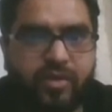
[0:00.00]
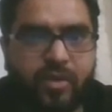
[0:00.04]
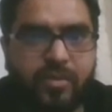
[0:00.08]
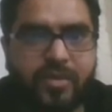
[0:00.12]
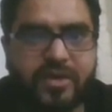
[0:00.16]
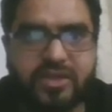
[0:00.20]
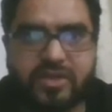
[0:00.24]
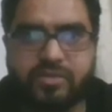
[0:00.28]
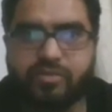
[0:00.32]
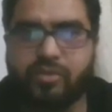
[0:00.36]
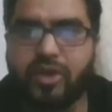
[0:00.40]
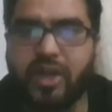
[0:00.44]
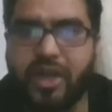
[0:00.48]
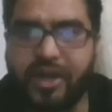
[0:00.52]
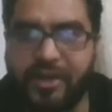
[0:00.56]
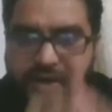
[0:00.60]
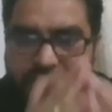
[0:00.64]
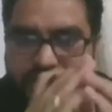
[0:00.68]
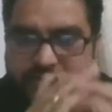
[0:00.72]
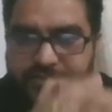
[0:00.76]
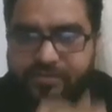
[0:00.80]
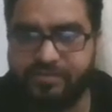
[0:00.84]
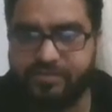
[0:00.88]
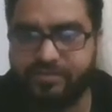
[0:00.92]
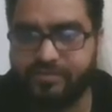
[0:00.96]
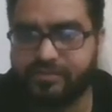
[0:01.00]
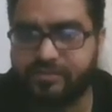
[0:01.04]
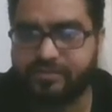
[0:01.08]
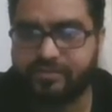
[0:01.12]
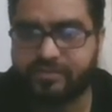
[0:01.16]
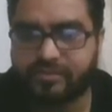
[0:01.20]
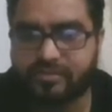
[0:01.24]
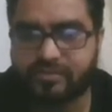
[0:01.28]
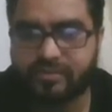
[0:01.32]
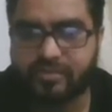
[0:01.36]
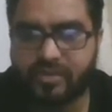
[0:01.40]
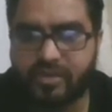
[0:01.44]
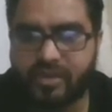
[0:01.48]
information bulletin
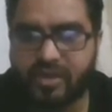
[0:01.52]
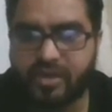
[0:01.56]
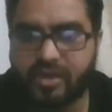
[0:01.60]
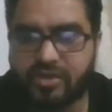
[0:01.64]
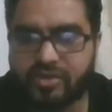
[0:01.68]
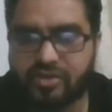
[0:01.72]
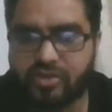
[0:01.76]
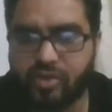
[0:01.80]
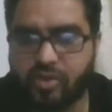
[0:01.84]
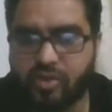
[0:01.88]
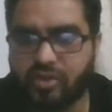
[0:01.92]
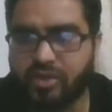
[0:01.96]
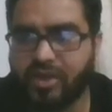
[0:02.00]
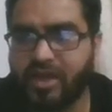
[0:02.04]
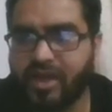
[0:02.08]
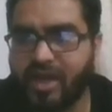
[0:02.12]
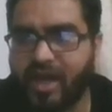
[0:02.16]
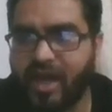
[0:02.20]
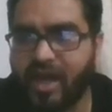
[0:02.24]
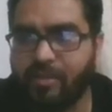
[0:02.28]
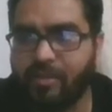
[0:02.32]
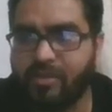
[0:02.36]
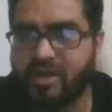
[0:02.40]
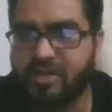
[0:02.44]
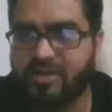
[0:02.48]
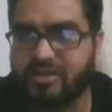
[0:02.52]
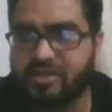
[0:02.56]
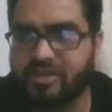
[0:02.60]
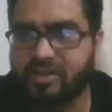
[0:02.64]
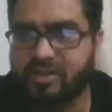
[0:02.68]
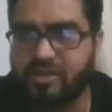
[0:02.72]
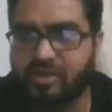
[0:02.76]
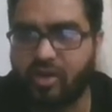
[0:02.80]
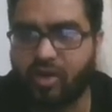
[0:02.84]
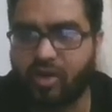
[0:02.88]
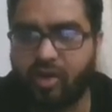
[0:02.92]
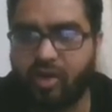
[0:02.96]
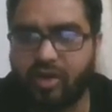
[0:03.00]
so they have
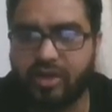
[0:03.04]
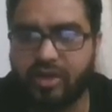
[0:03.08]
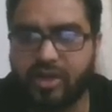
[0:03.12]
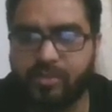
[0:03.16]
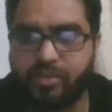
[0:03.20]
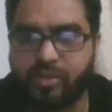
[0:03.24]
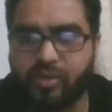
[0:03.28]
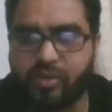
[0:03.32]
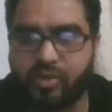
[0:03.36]
mentioned all the